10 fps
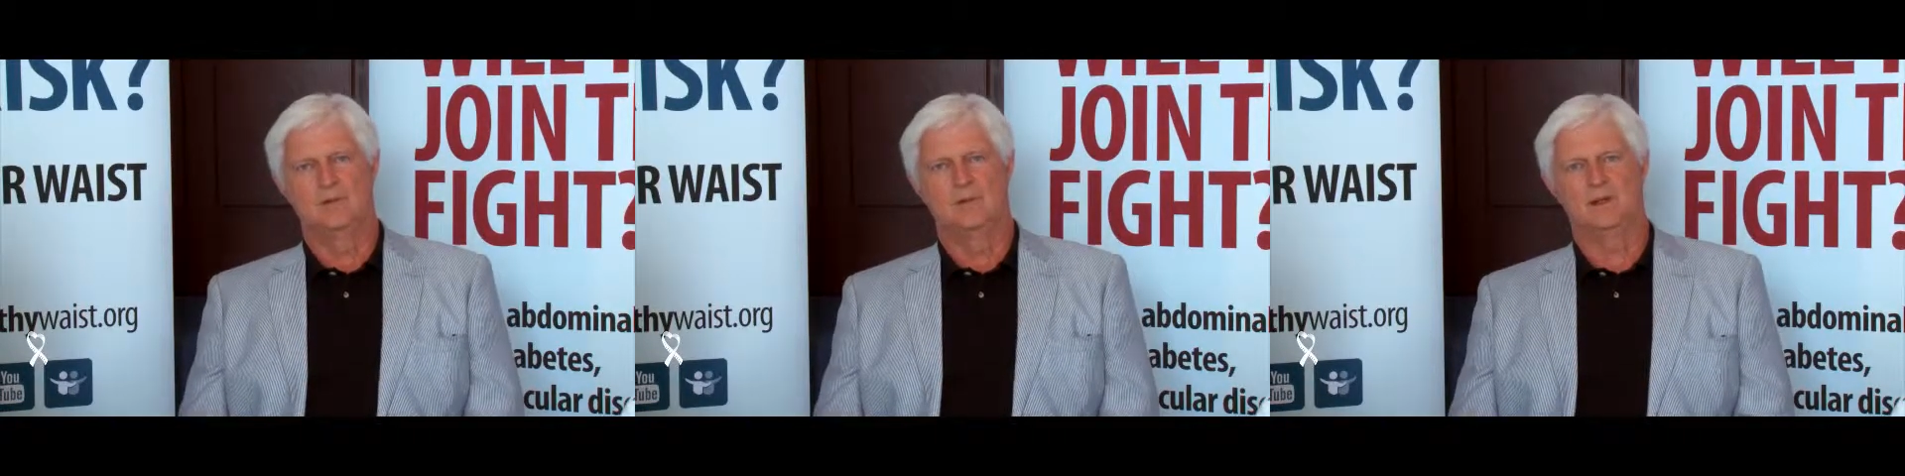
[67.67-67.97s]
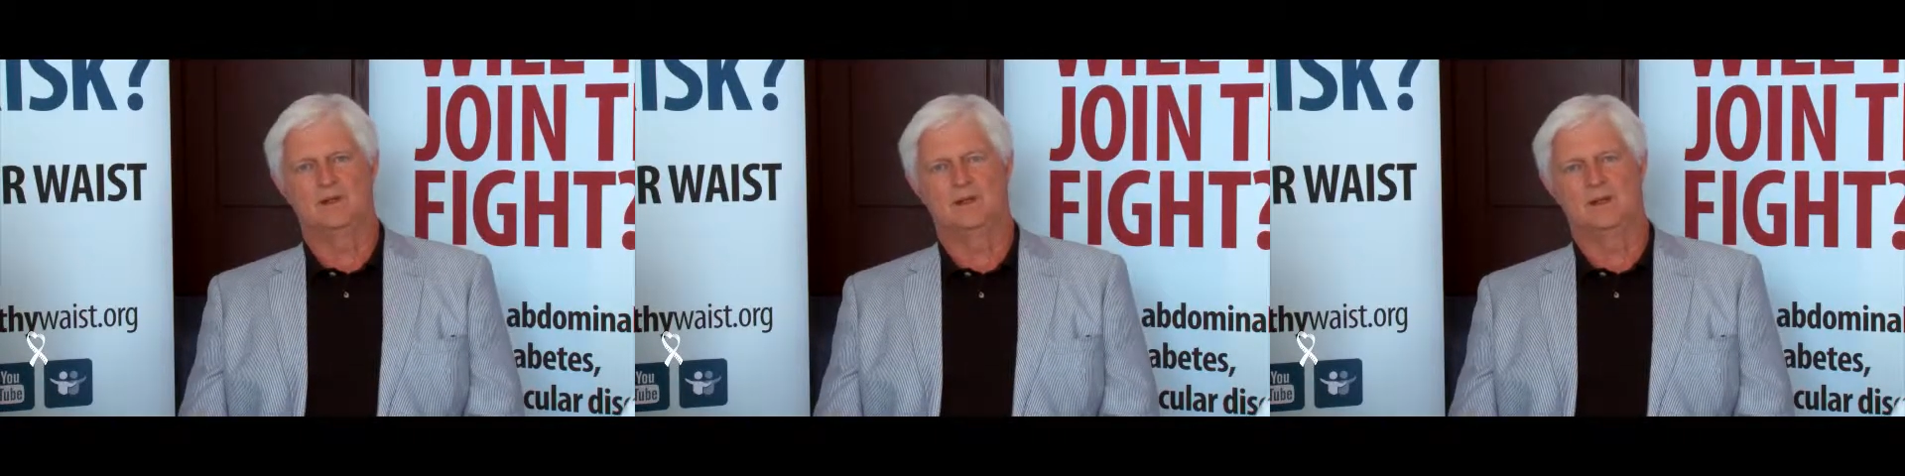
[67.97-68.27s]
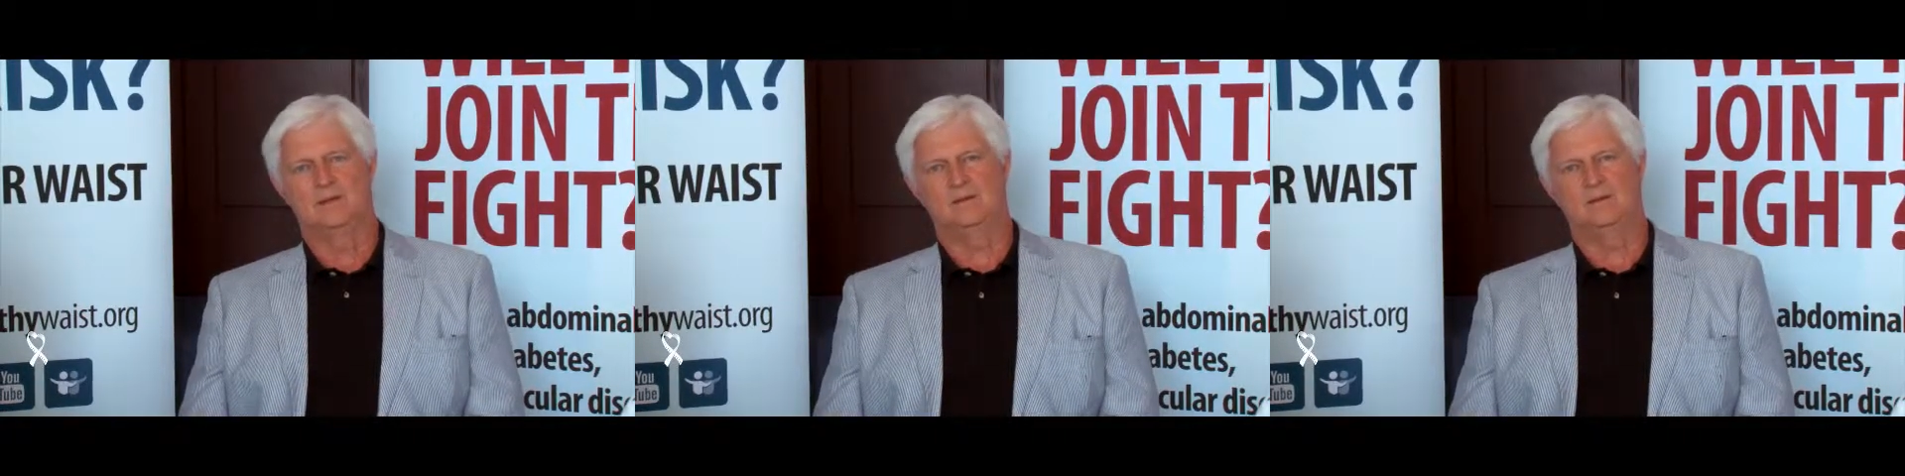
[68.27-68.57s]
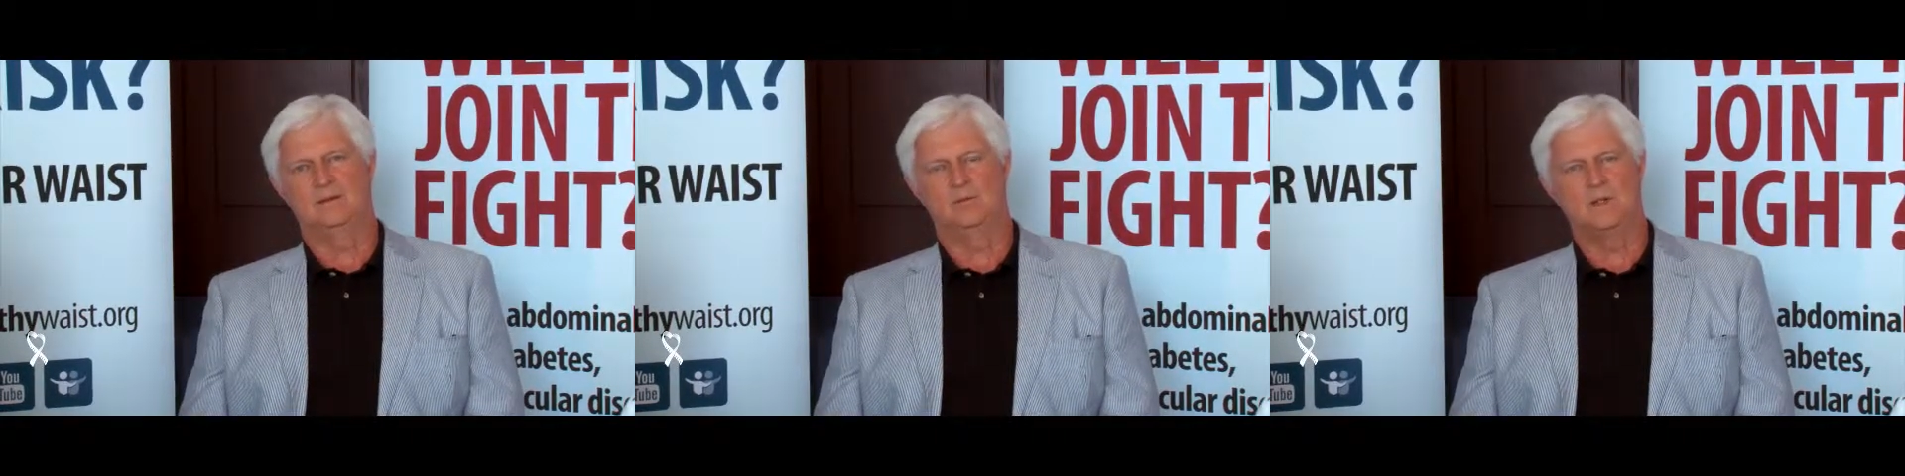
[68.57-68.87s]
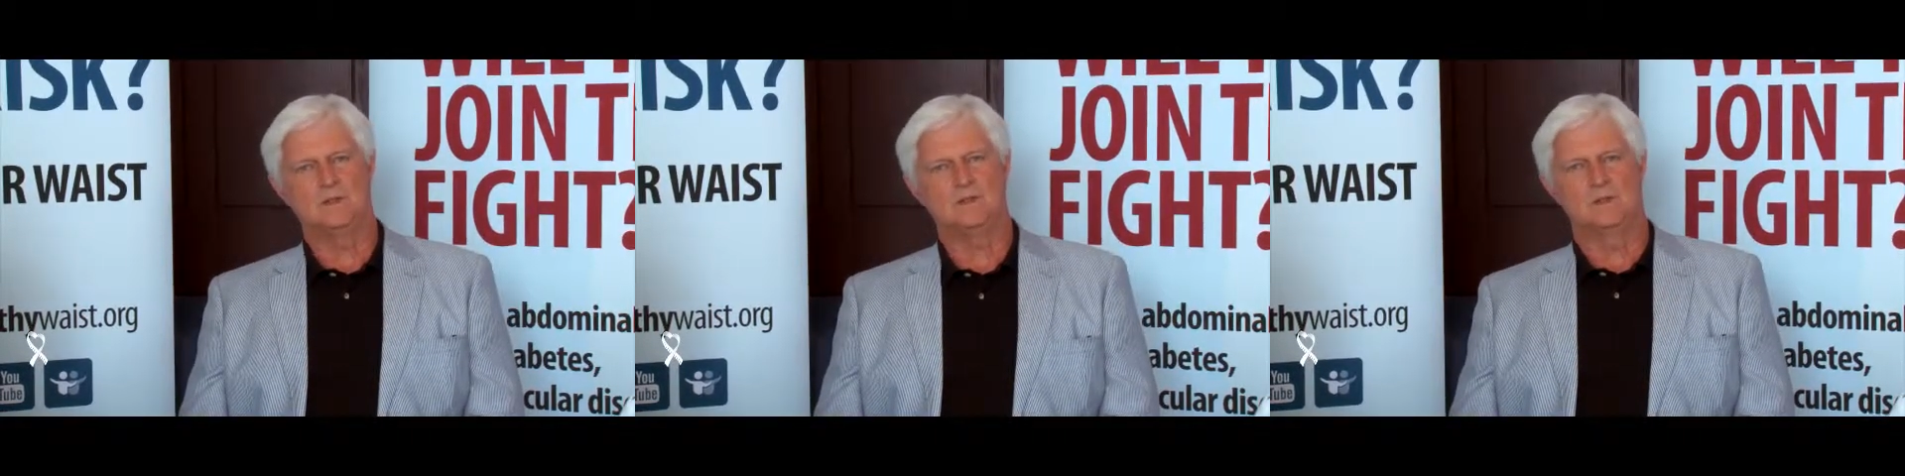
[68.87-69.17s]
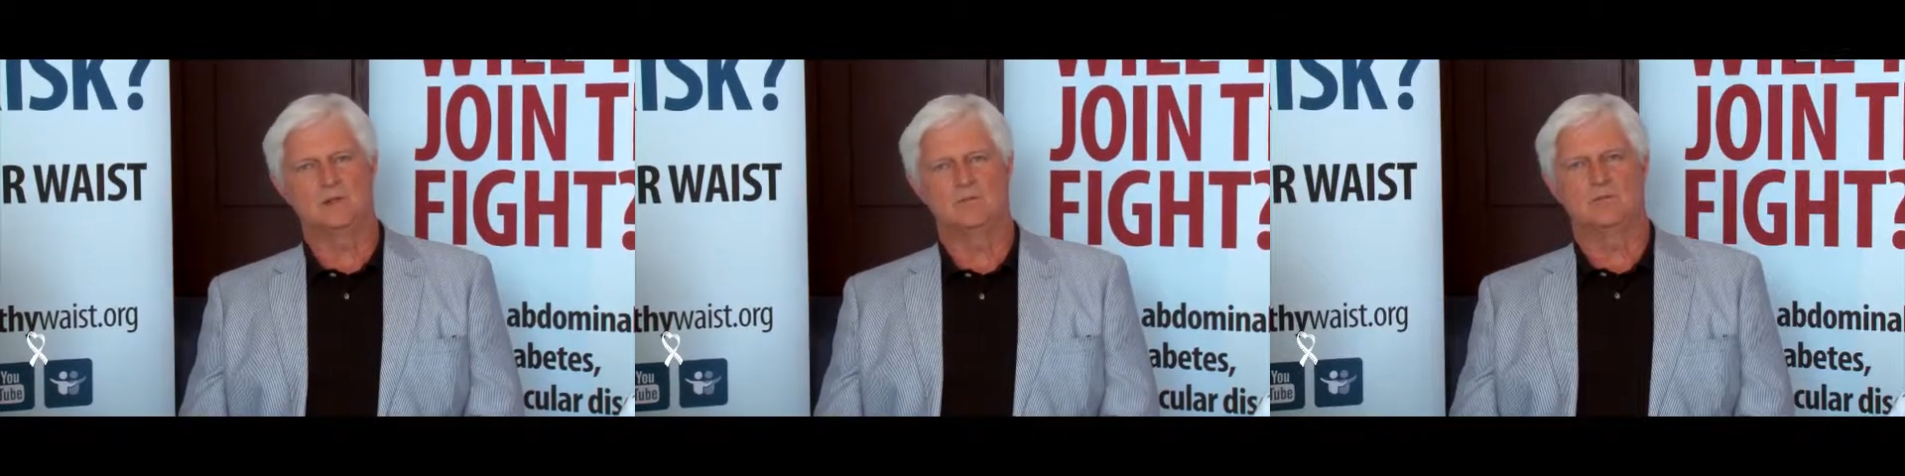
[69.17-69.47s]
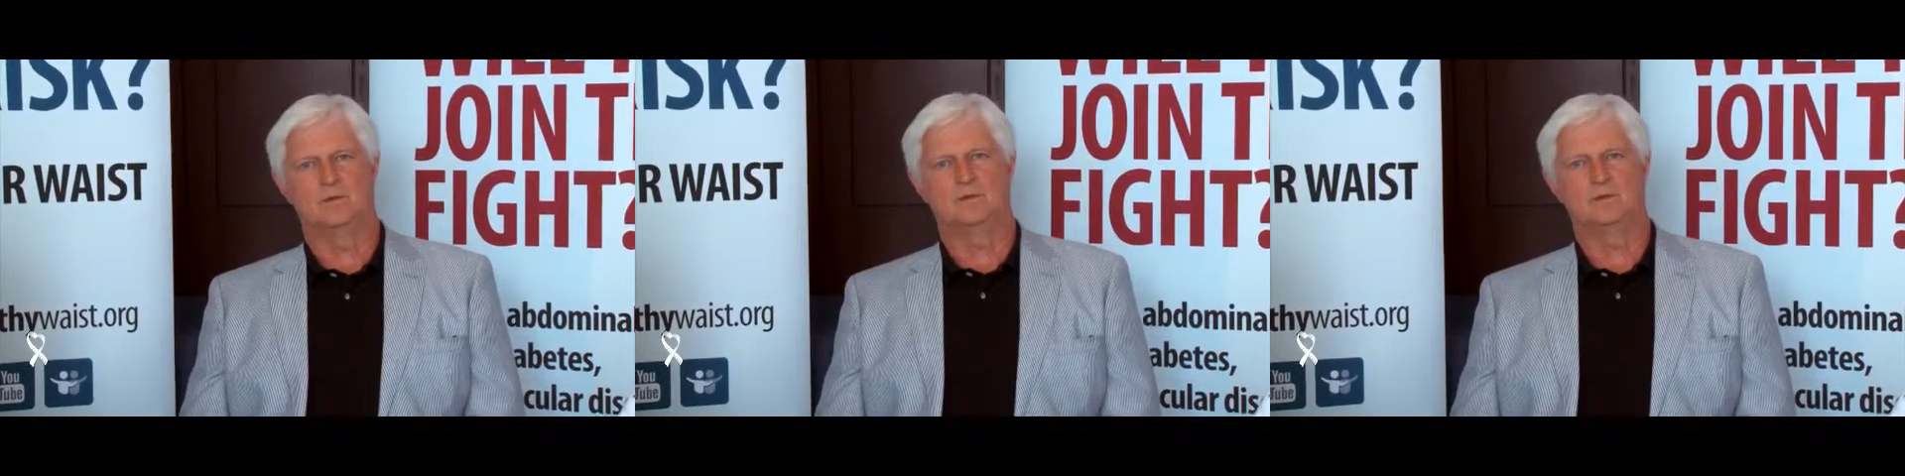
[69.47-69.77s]
but that the waist
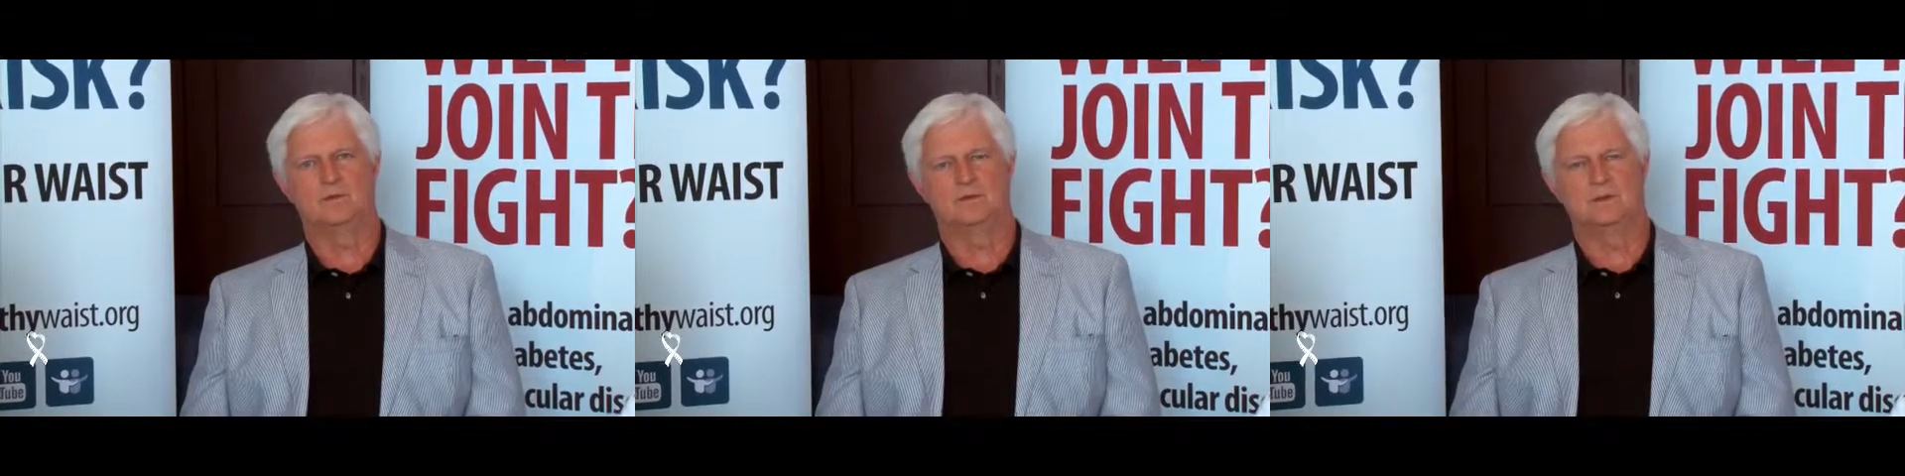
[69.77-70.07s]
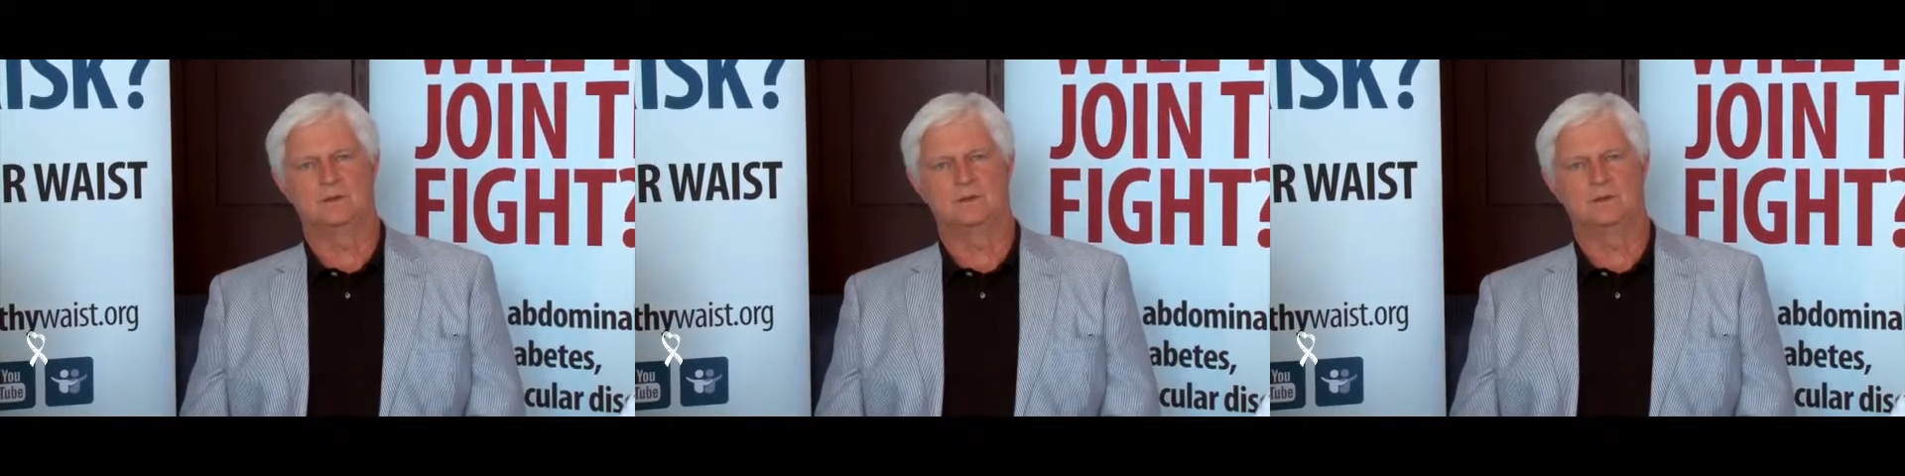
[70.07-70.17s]
circumference